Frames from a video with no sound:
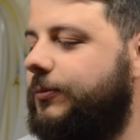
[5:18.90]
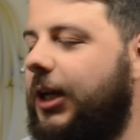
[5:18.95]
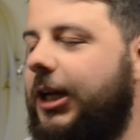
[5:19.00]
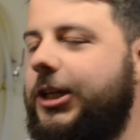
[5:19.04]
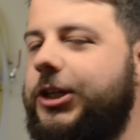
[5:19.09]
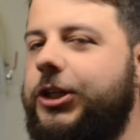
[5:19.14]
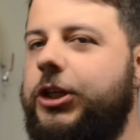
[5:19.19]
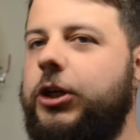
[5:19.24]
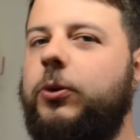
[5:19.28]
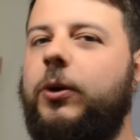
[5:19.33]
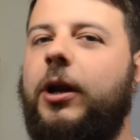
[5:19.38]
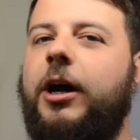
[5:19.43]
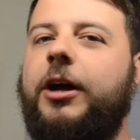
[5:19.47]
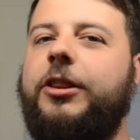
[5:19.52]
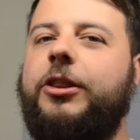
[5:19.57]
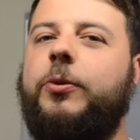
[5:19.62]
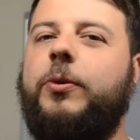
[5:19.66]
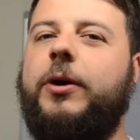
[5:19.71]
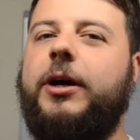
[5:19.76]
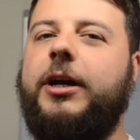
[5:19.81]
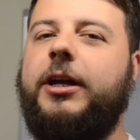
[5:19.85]
I do like
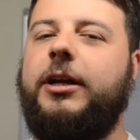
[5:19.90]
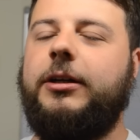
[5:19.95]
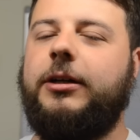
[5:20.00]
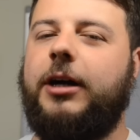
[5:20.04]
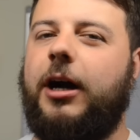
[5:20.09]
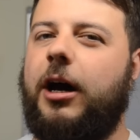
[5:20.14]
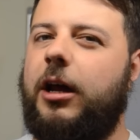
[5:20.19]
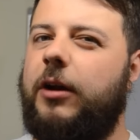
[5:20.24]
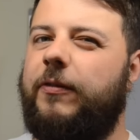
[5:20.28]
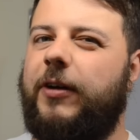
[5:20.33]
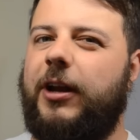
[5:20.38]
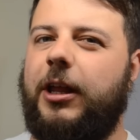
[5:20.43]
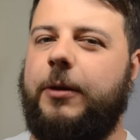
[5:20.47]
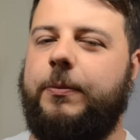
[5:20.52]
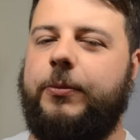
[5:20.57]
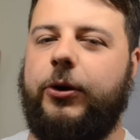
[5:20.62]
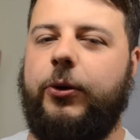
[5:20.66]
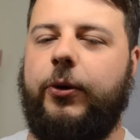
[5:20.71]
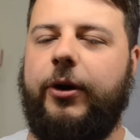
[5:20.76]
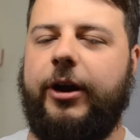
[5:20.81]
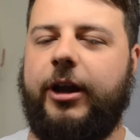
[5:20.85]
the way
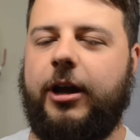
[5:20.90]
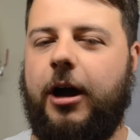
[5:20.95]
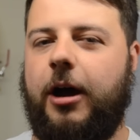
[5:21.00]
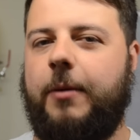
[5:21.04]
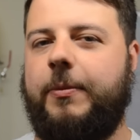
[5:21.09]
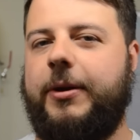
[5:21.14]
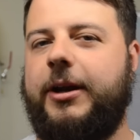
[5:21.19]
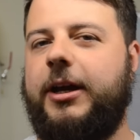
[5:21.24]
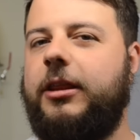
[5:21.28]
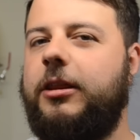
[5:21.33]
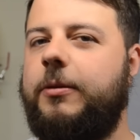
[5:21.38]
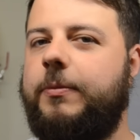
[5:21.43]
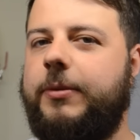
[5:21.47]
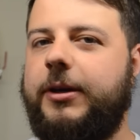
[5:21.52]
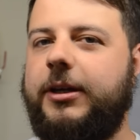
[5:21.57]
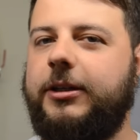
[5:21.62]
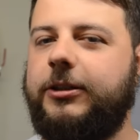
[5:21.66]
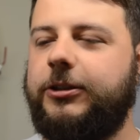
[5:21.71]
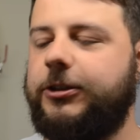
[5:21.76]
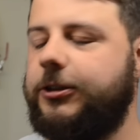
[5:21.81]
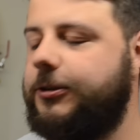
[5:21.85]
IdleValleyBrewery carbonate the
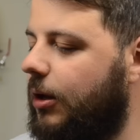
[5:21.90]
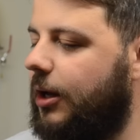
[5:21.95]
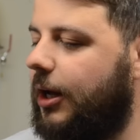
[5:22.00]
beers,